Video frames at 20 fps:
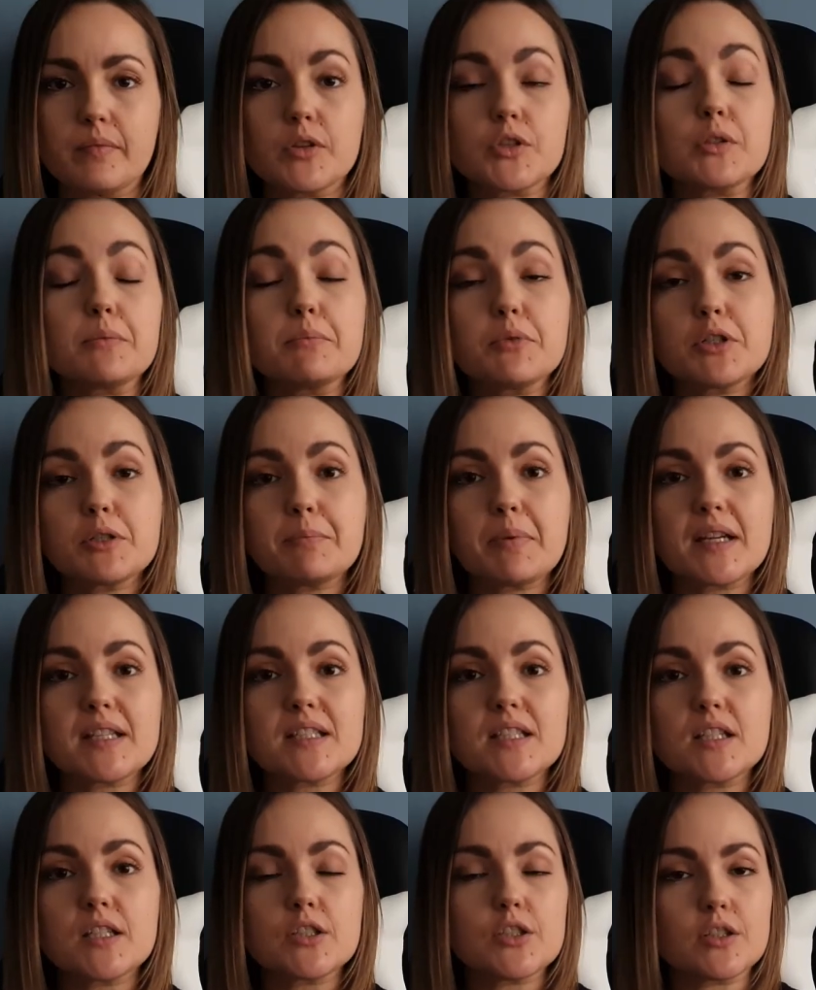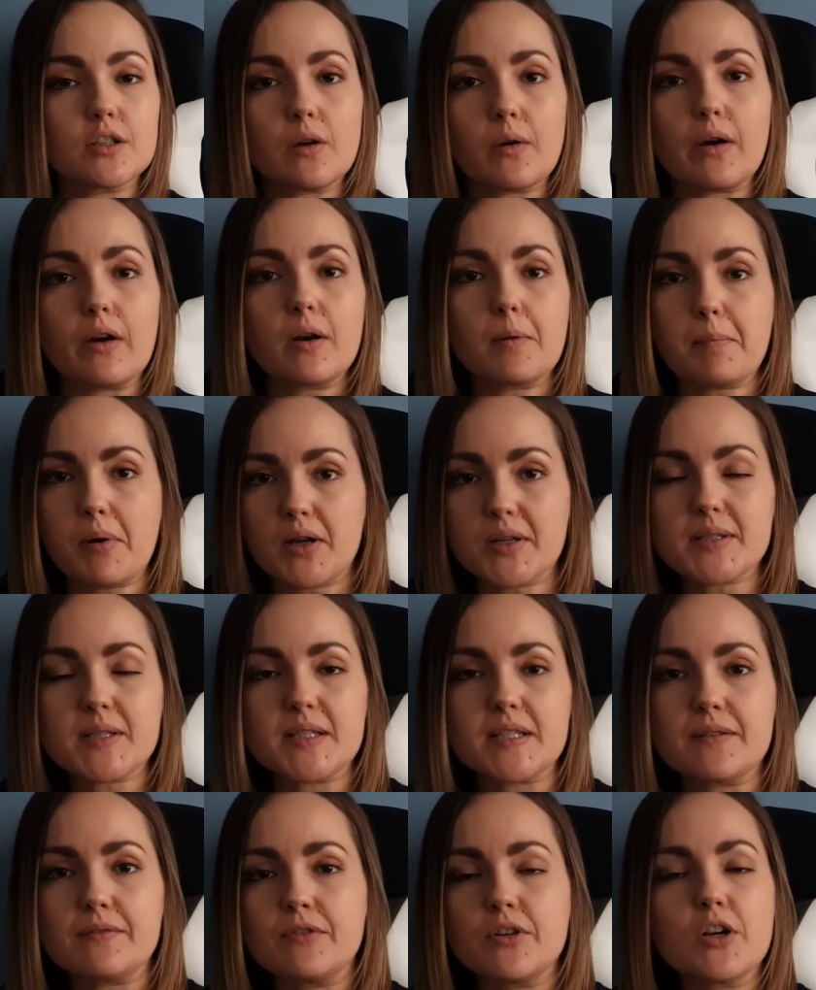So much better to go out on a
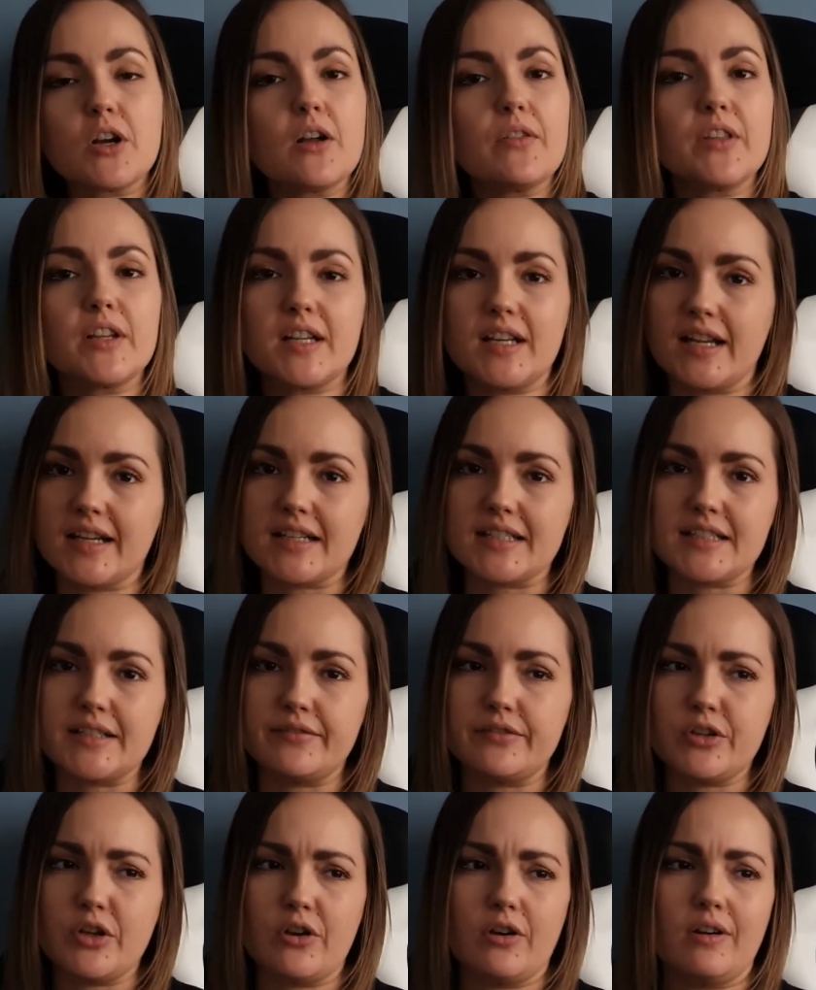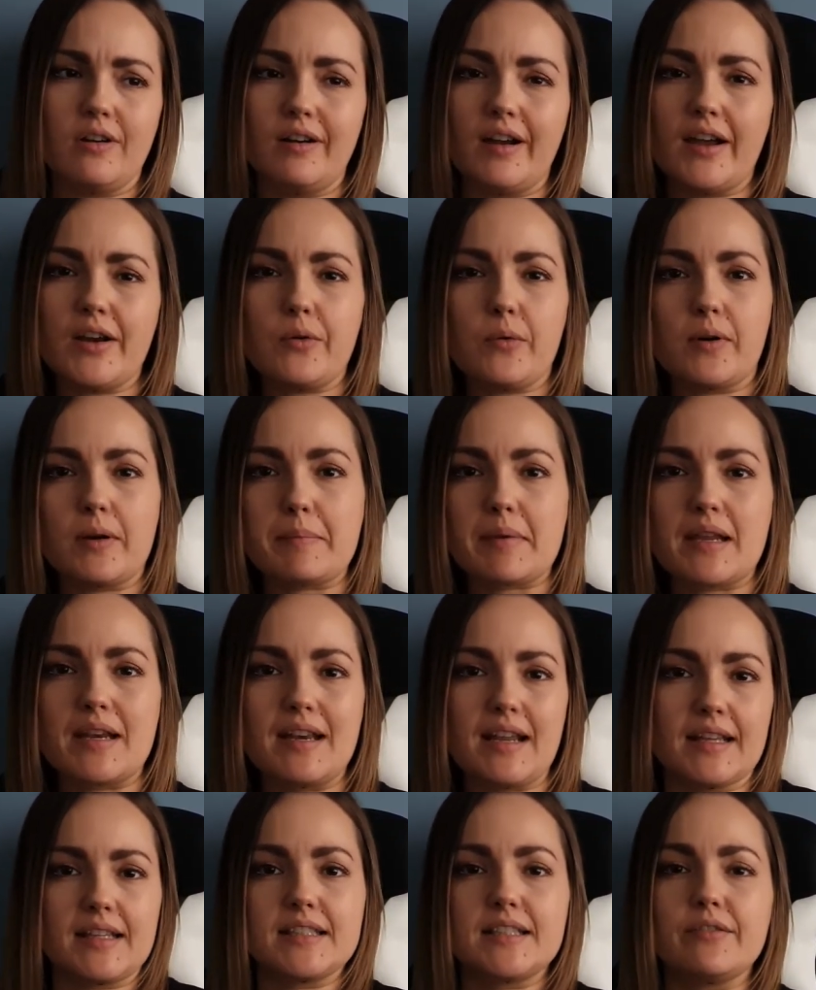positive note than a negative note. I don't want to be a
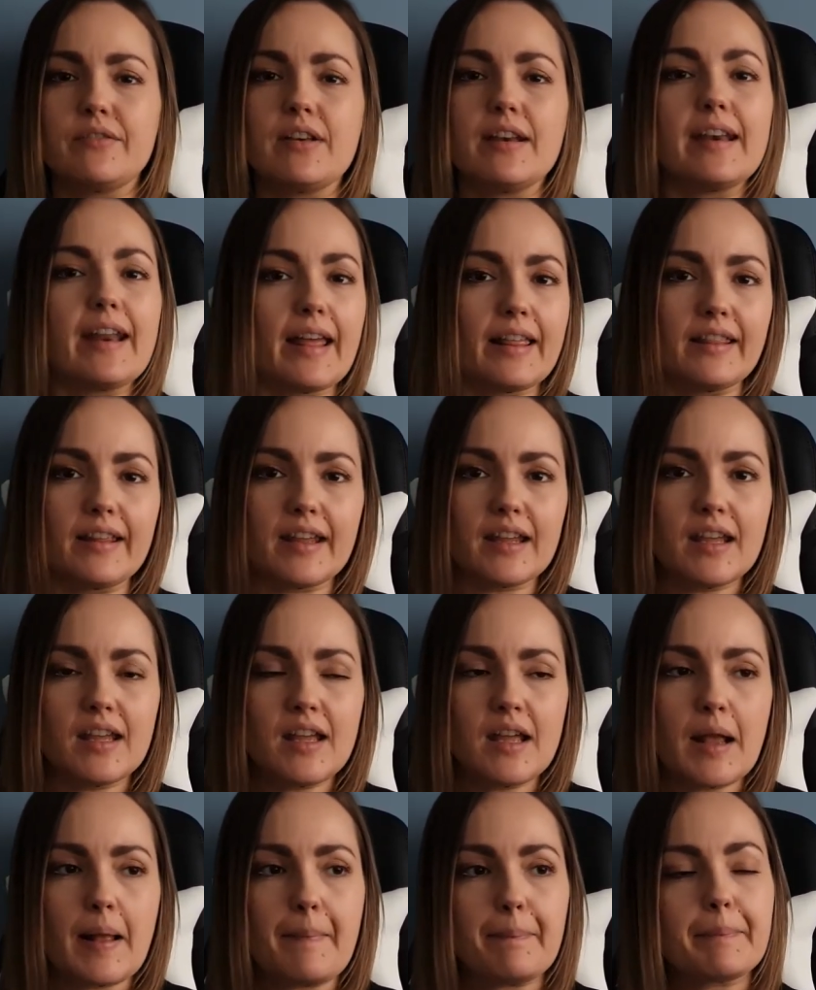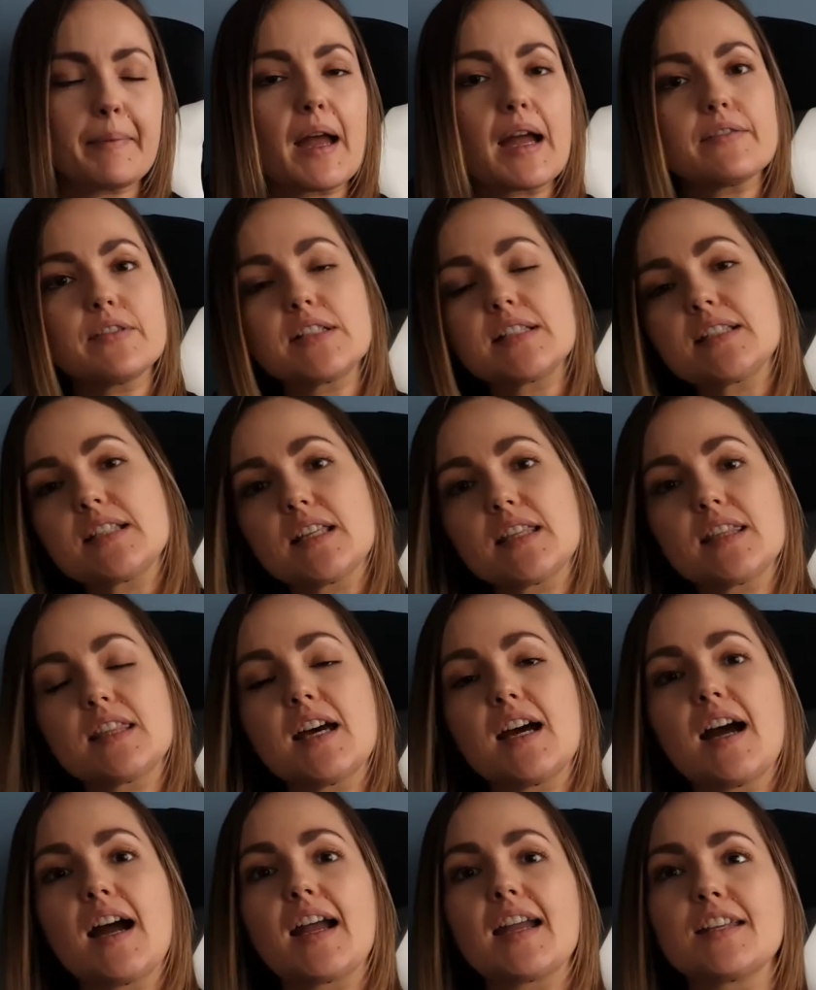negative Nelly. But having said
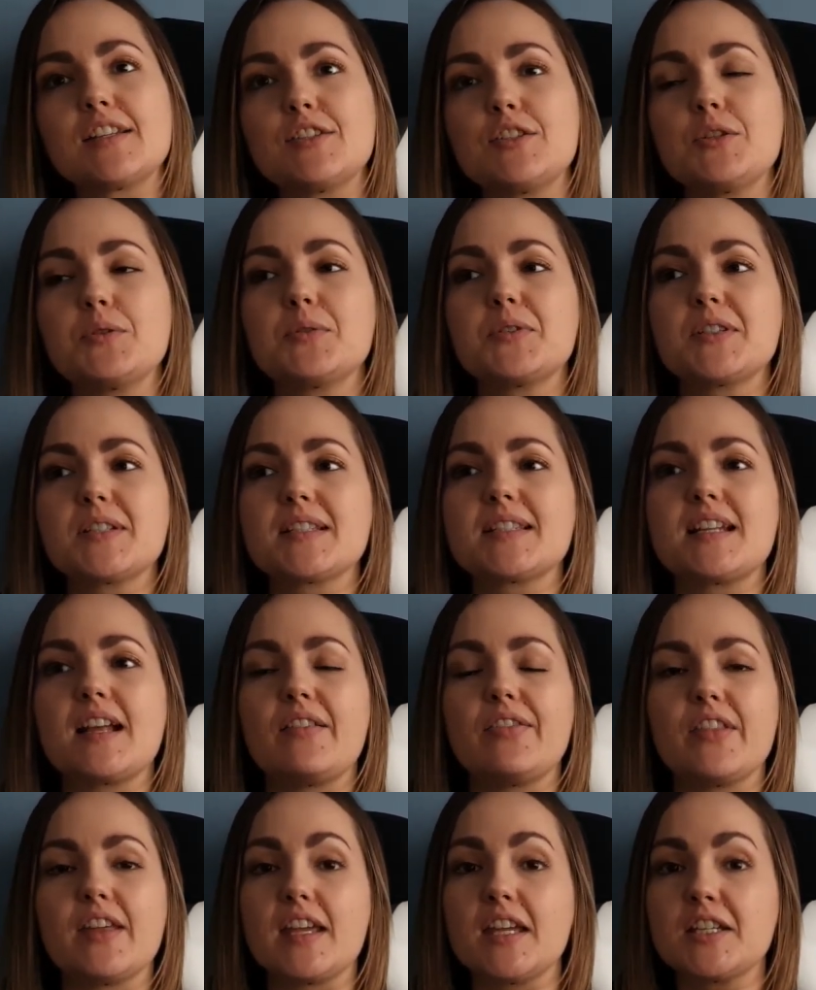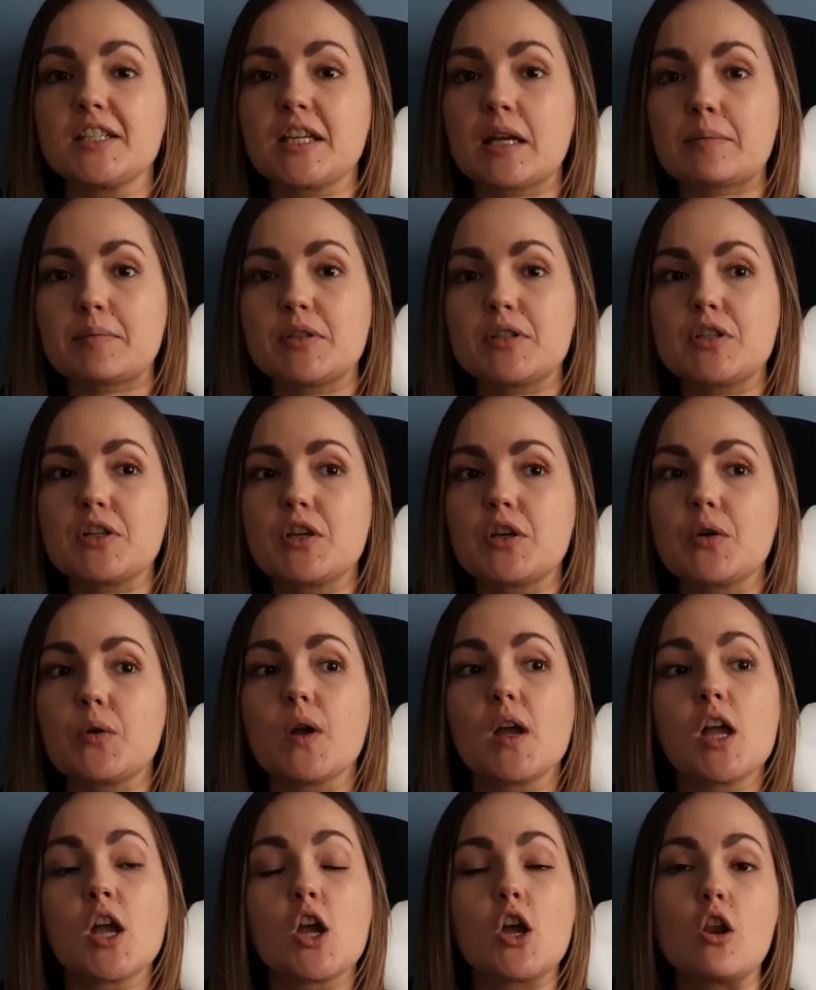that, I do understand that It Chapter
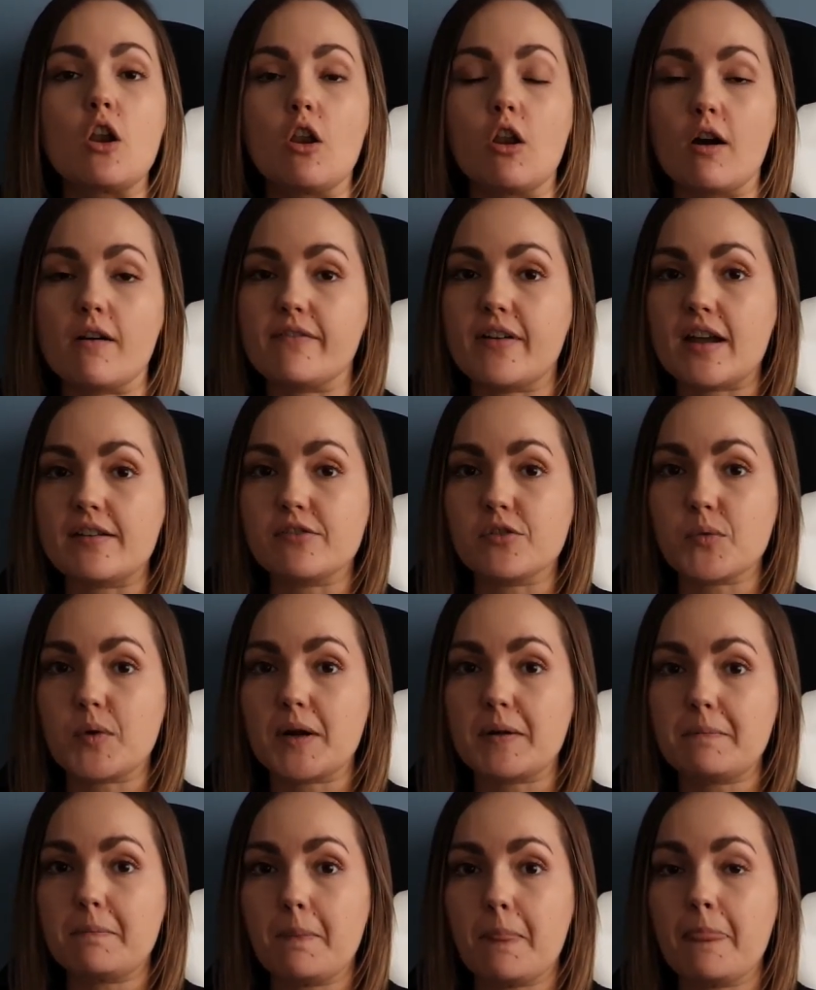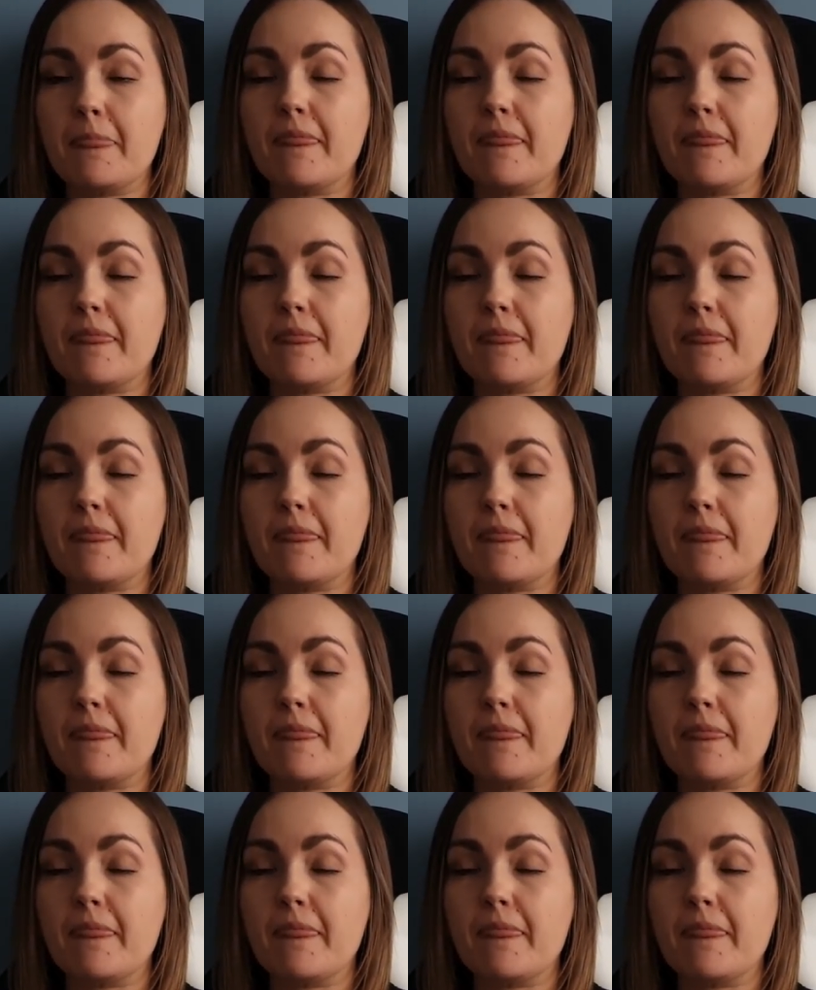2, not for everyone.